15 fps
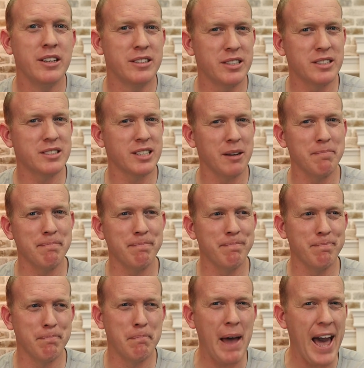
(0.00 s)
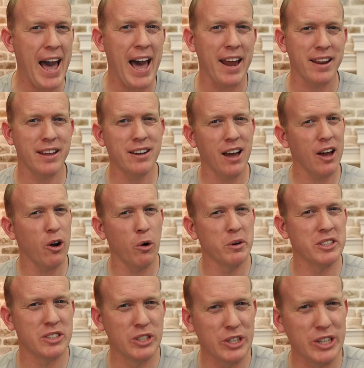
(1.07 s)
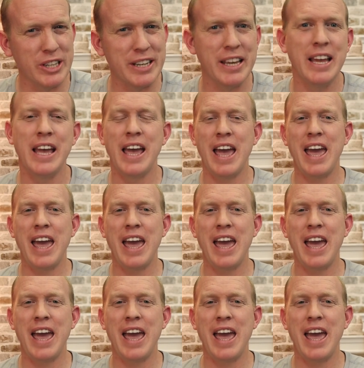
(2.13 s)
to some bad and not always good.